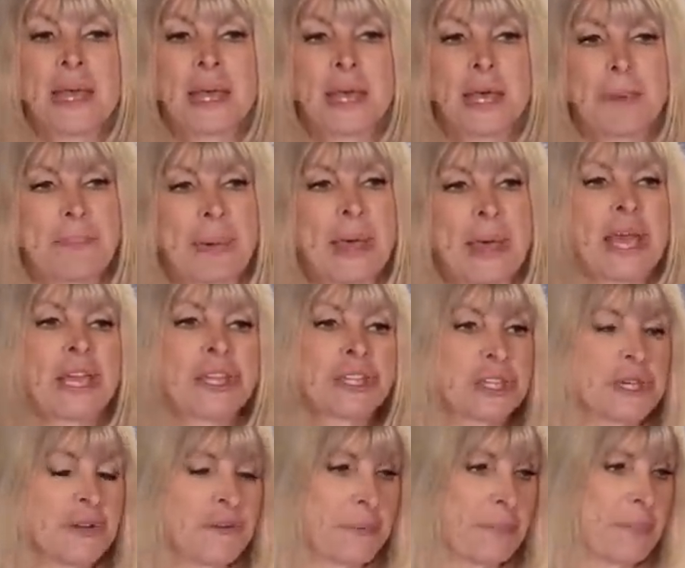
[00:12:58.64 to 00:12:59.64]
her
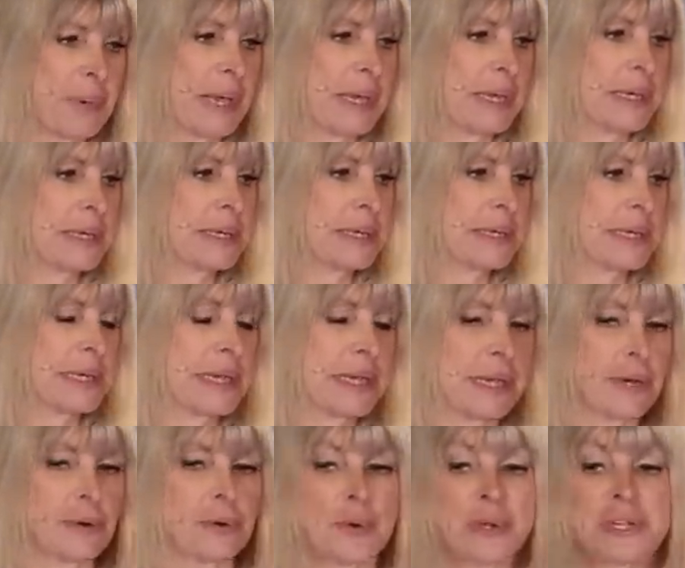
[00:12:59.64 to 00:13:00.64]
passion for
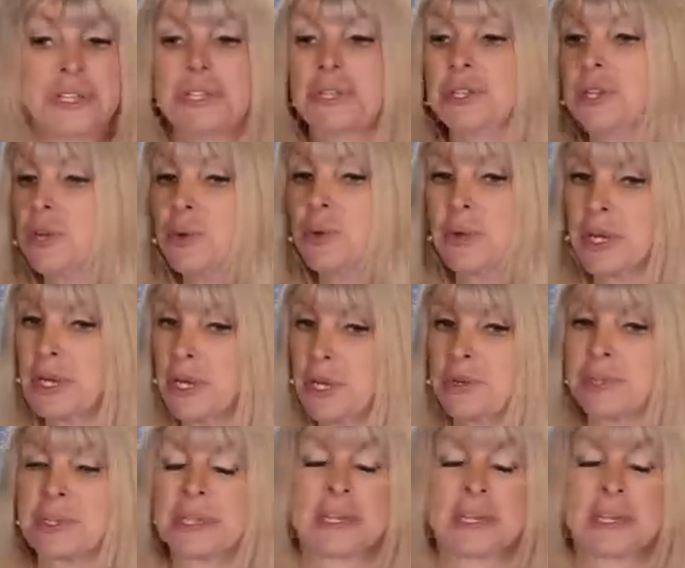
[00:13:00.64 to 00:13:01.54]
painting and always doing new